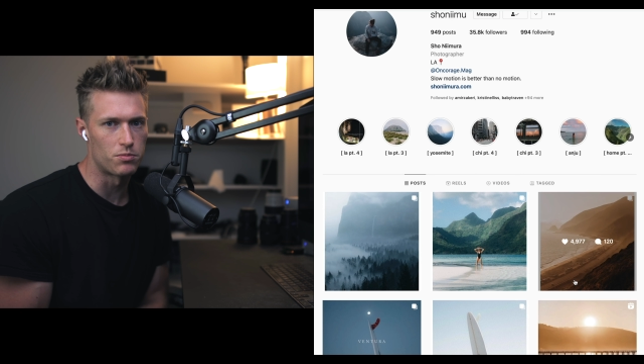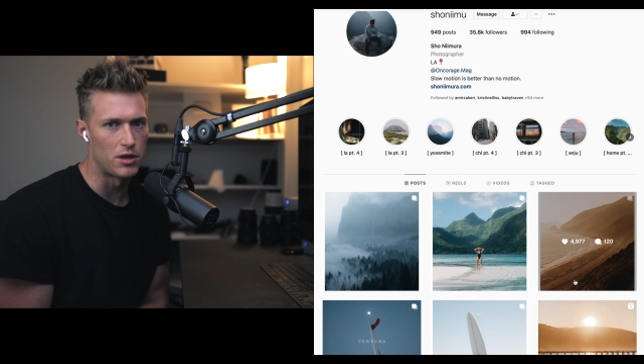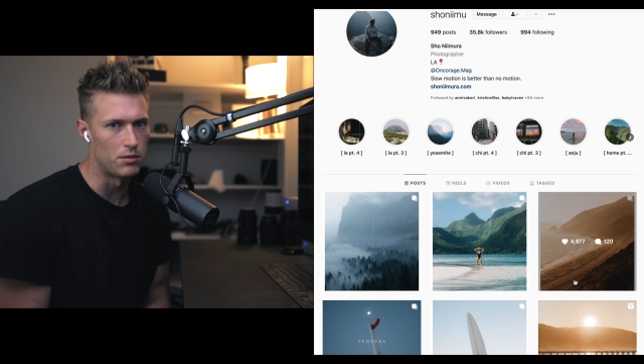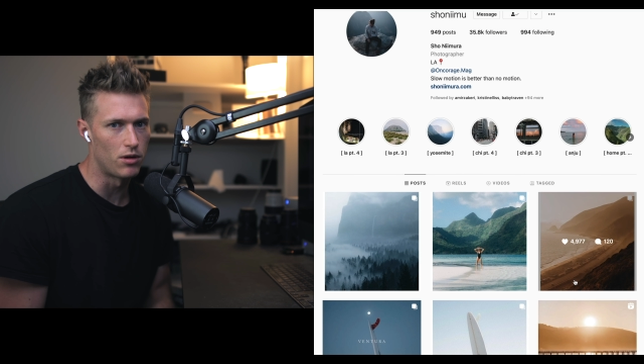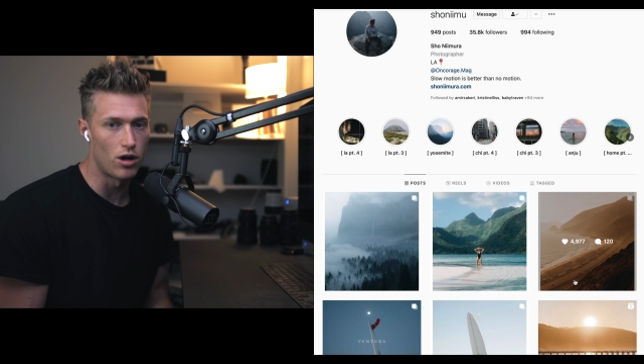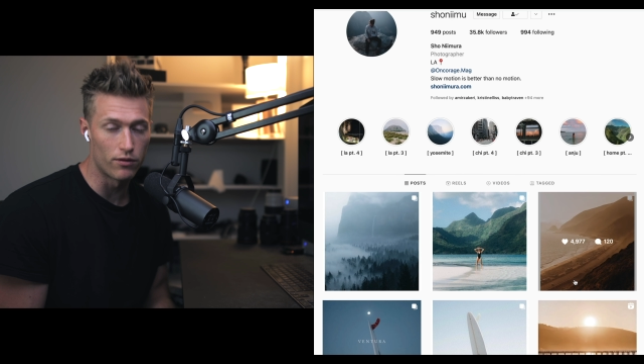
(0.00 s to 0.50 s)

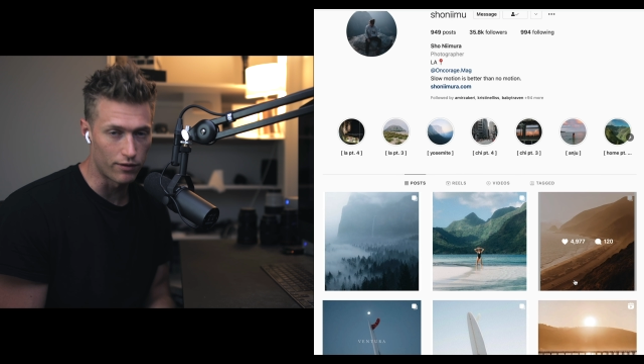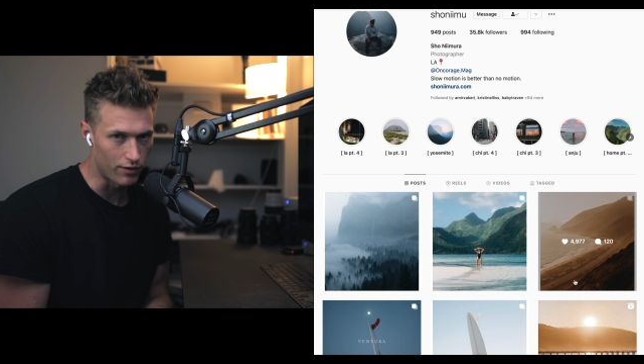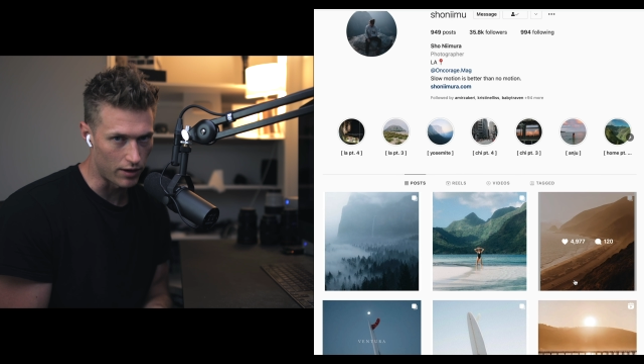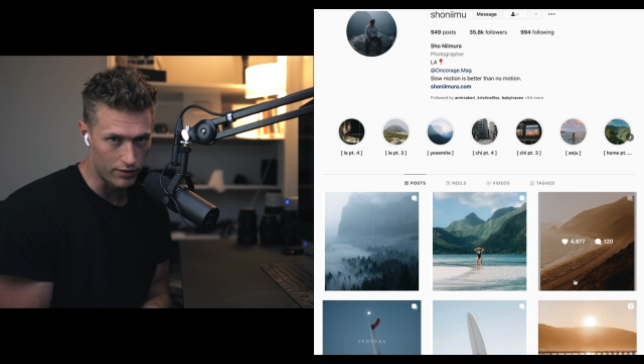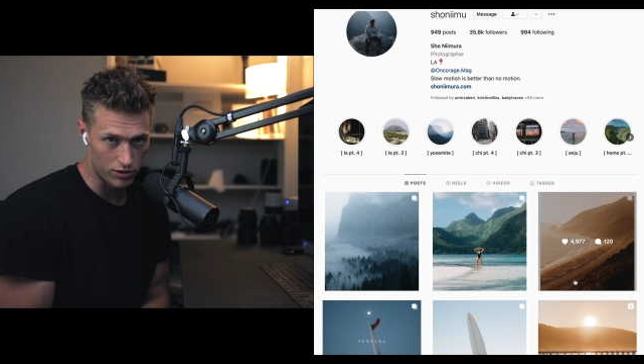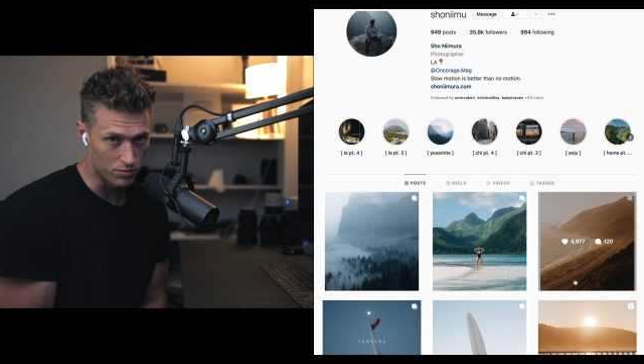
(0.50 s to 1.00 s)
people, over
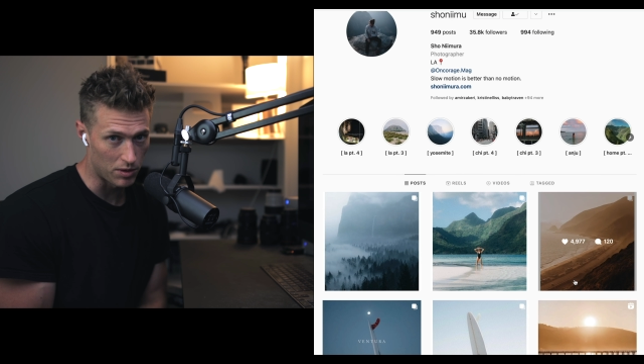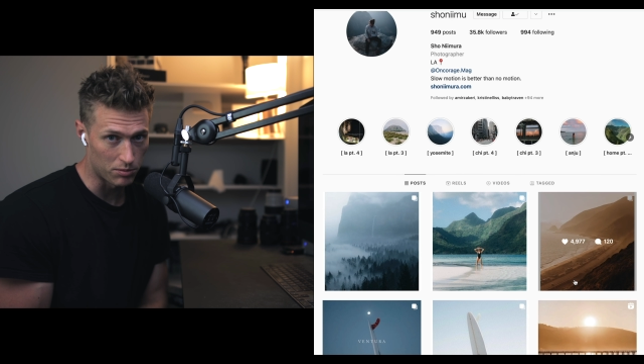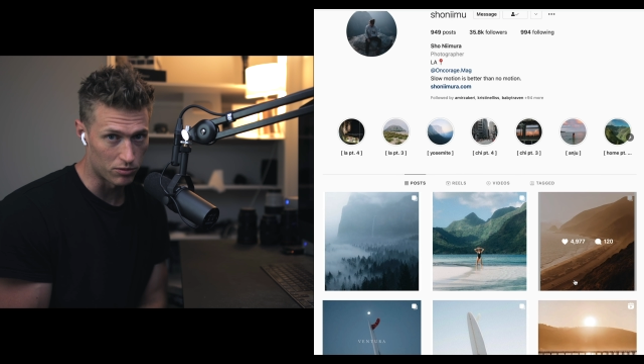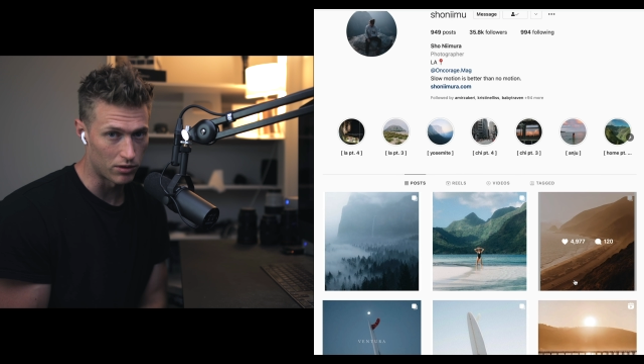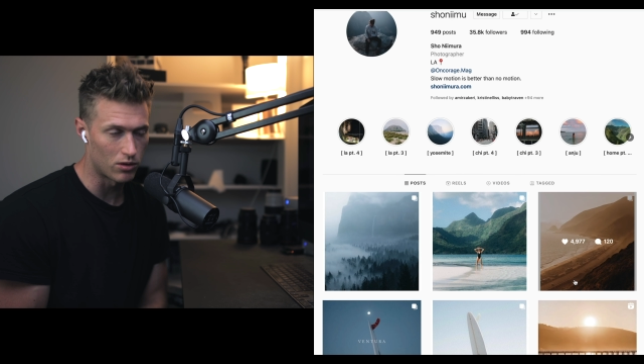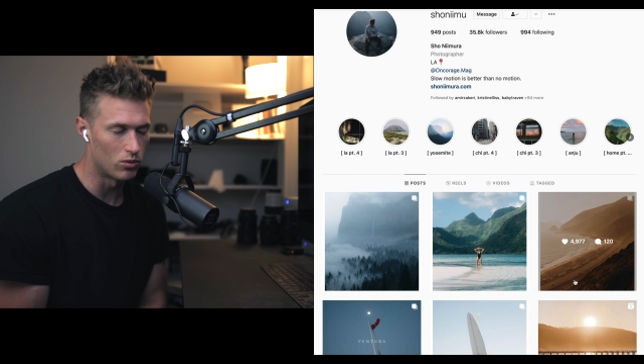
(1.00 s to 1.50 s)
500 people
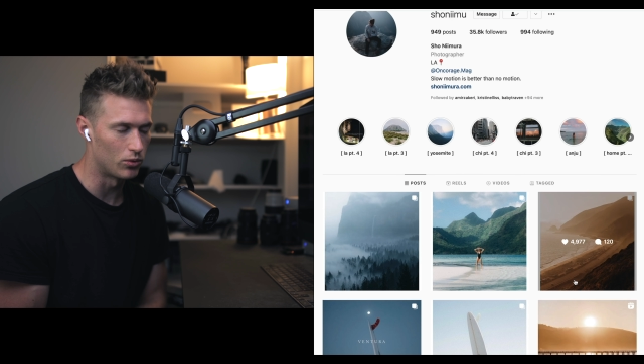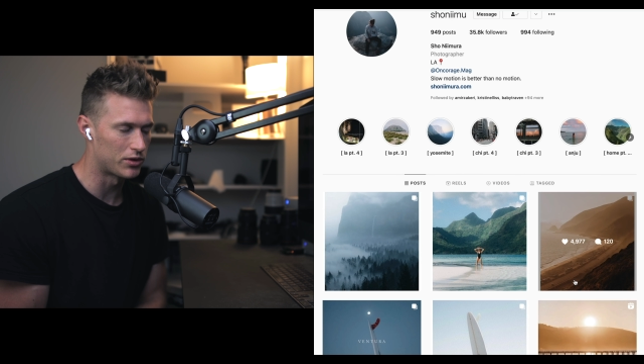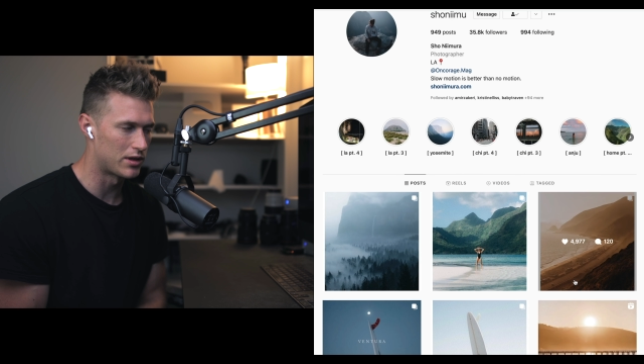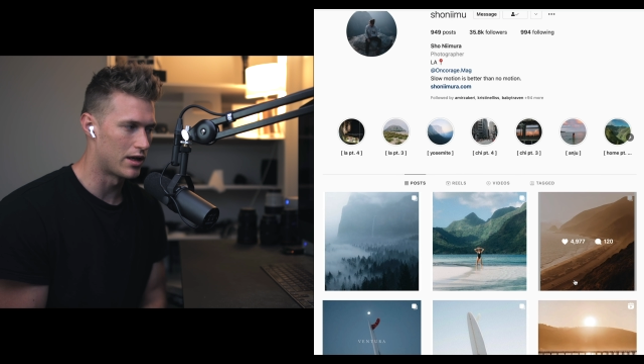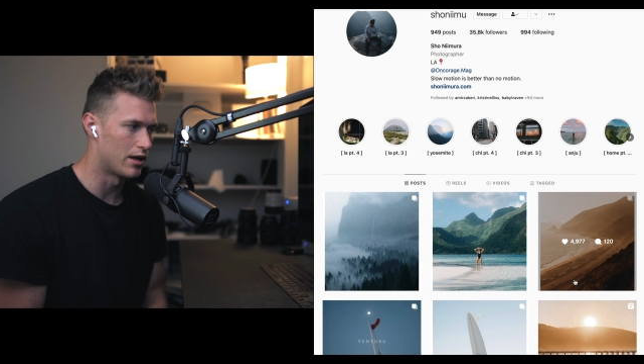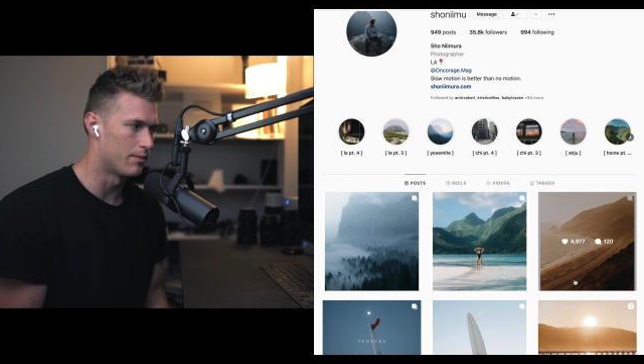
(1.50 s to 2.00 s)
in the course
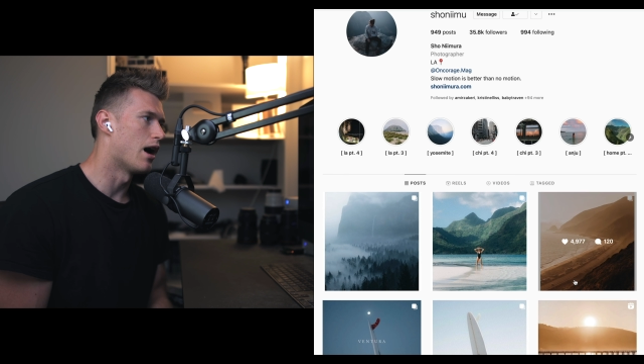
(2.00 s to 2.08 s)
now.